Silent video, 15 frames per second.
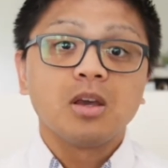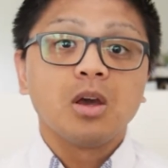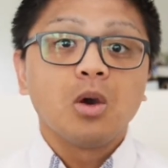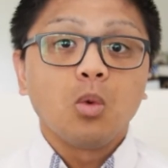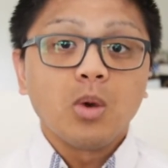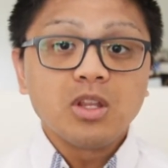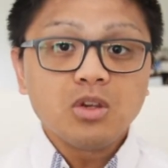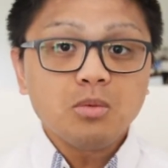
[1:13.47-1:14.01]

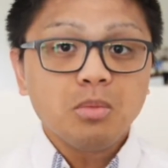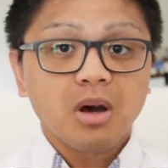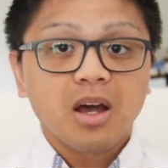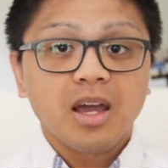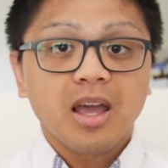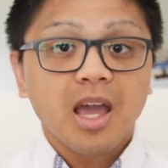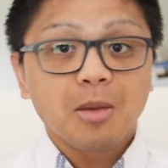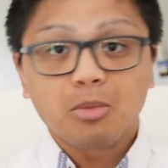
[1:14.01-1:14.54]
When you
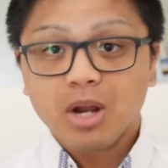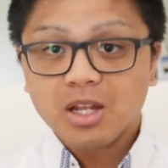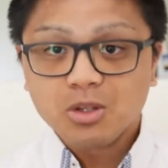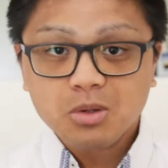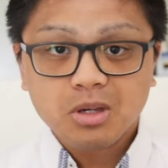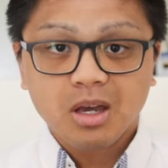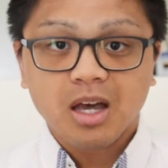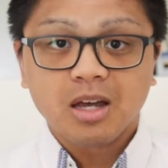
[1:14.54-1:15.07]
buy a brand new
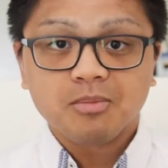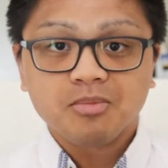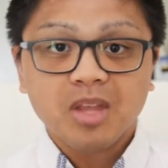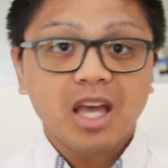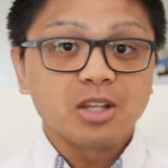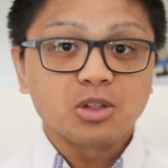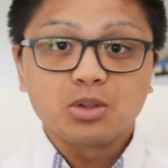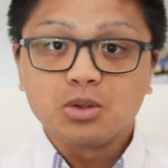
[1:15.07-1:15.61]
car,
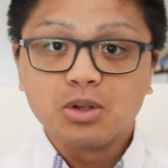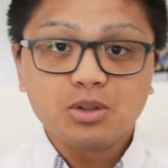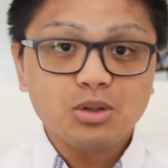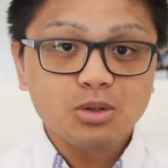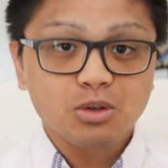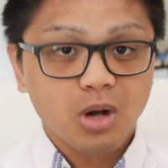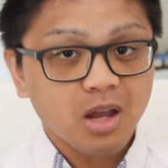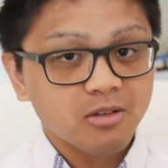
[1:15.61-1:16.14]
as soon as you
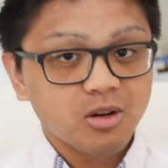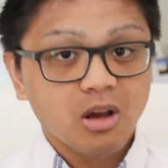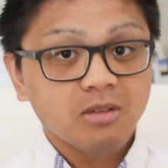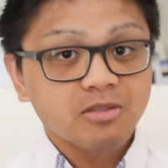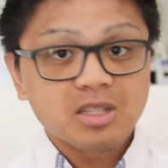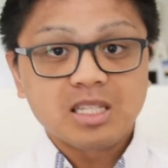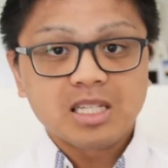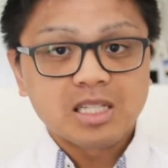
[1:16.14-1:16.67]
drive it off
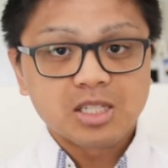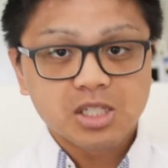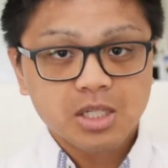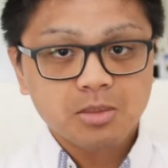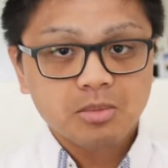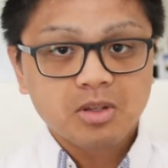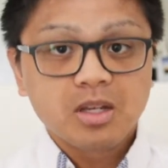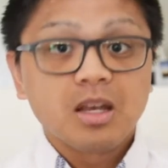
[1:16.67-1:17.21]
the
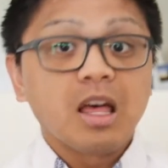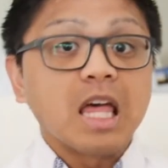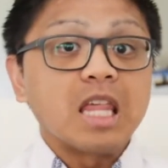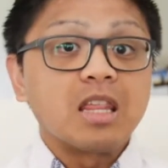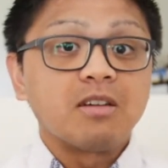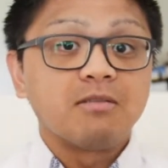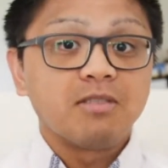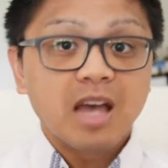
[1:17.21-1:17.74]
dealership,
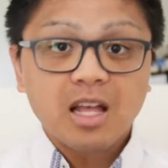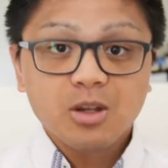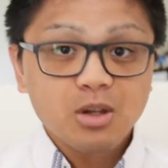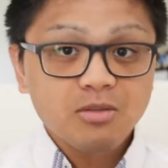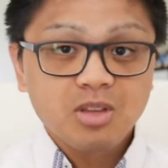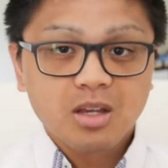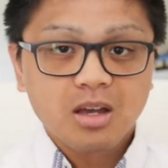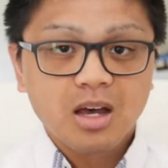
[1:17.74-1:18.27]
the value
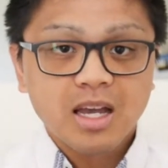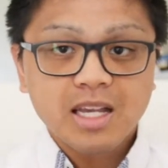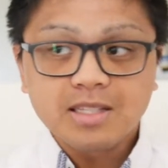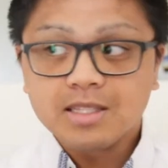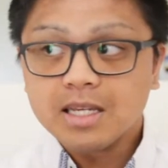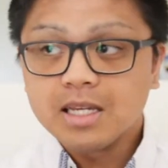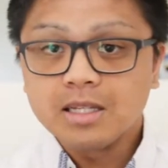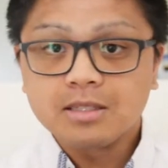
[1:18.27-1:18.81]
of the car
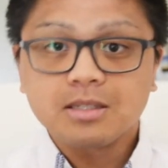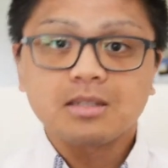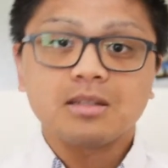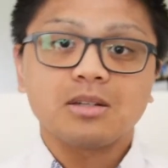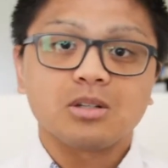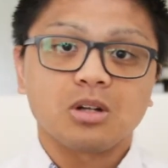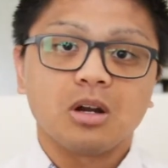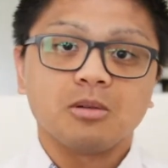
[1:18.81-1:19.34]
has instantly
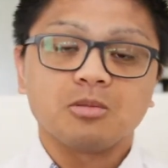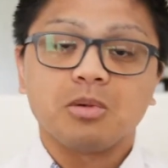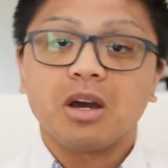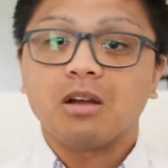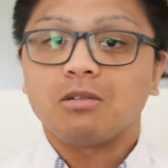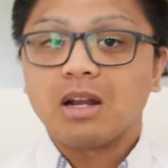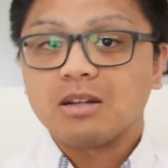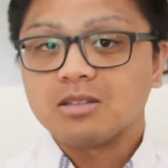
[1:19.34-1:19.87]
dropped by
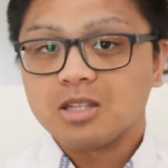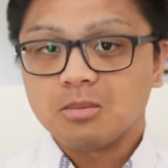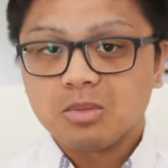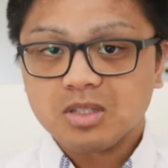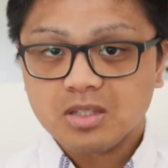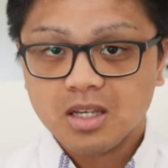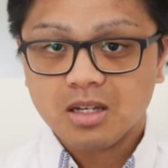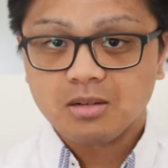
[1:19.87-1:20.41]
around
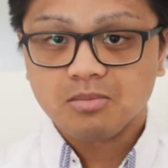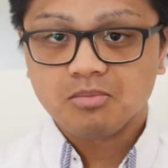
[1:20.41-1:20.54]
10%.